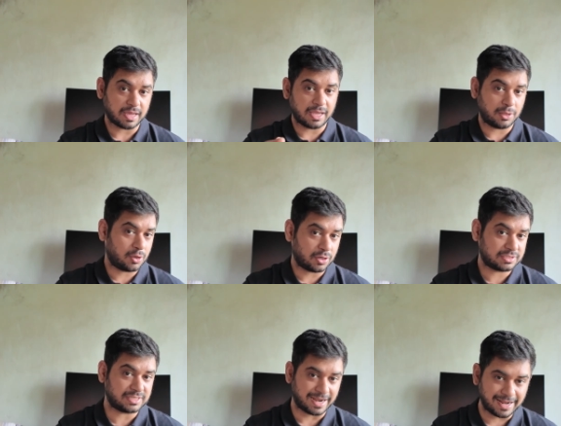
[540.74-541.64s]
Again, you are
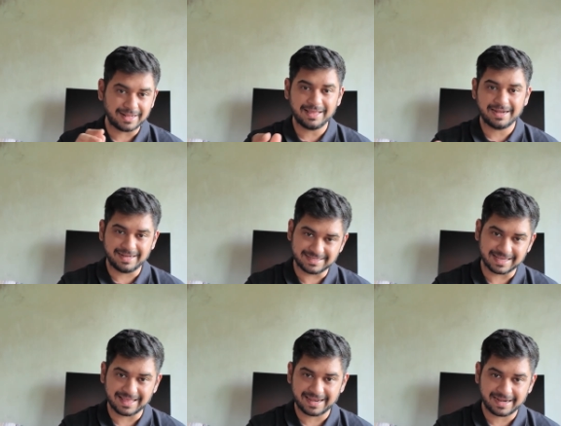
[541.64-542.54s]
suddenly
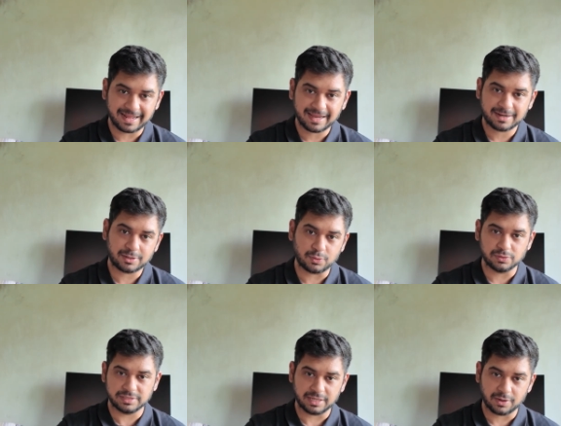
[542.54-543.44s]
decelerating
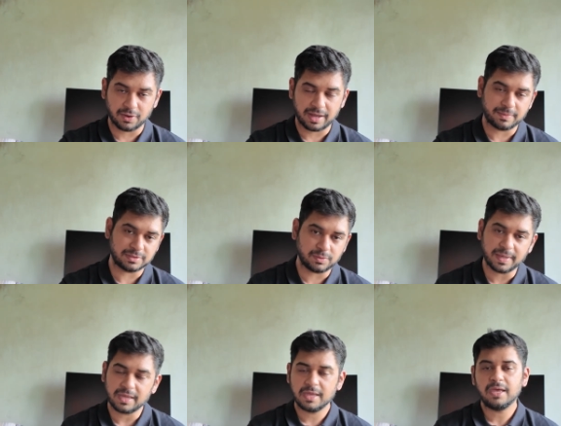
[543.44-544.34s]
to zero, I'm
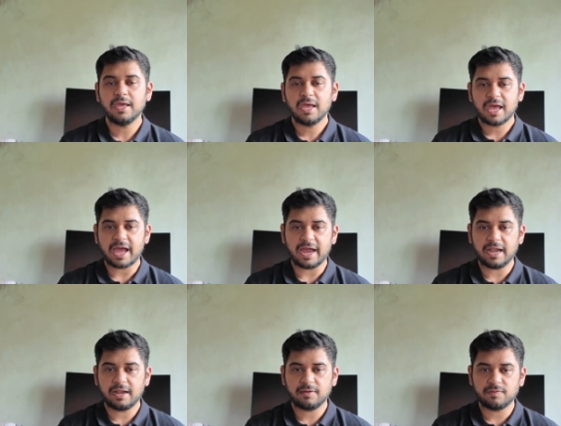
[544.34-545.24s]
assuming.
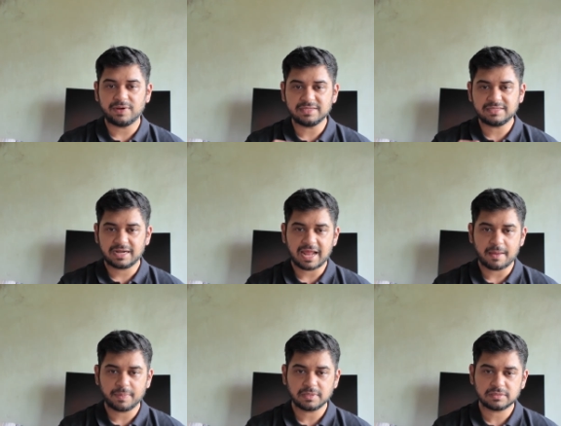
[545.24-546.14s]
And once that
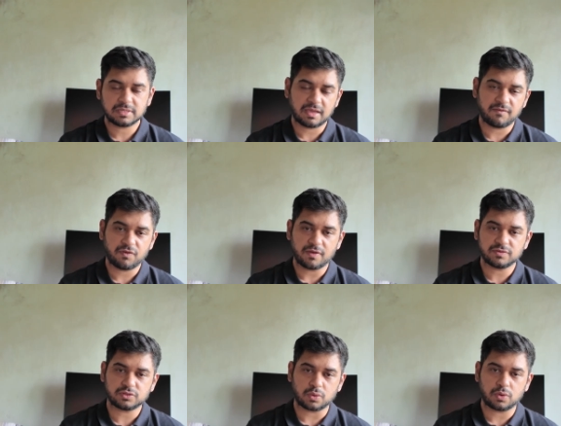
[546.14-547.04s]
happens, if you
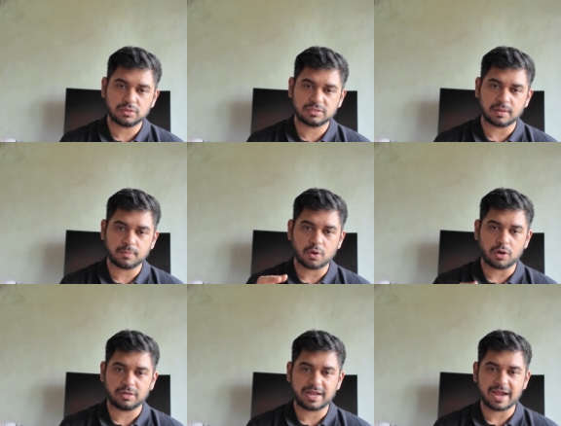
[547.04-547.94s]
have stored some
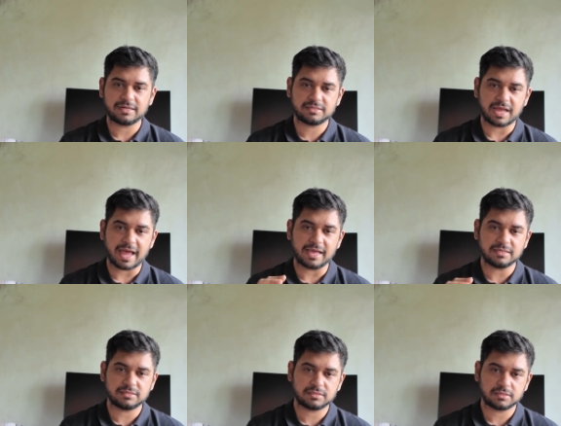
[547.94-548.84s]
contacts
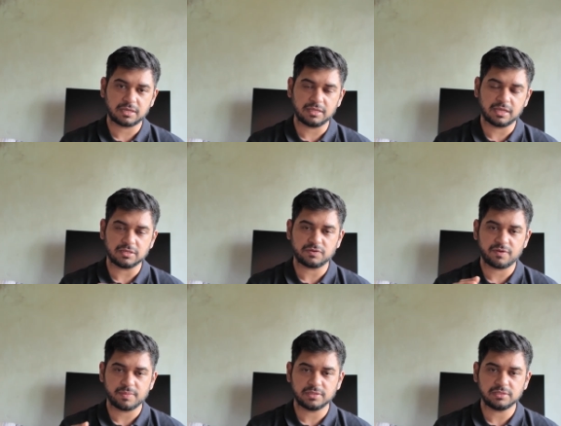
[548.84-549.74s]
as in case of
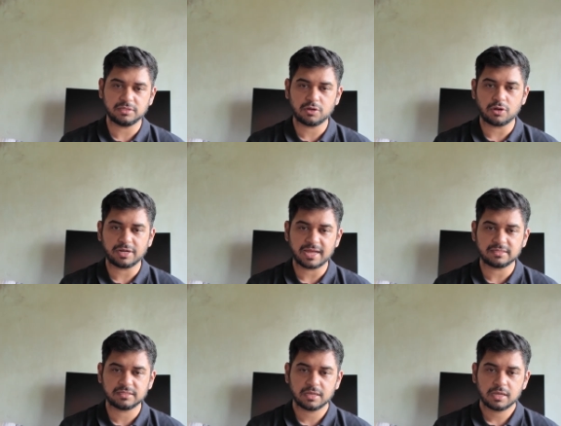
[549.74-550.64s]
emergency
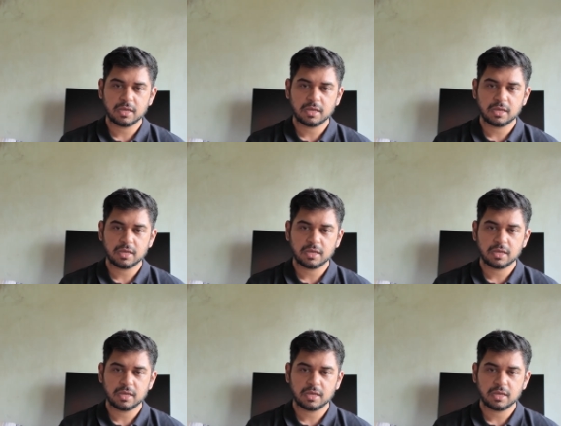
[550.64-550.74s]
contacts,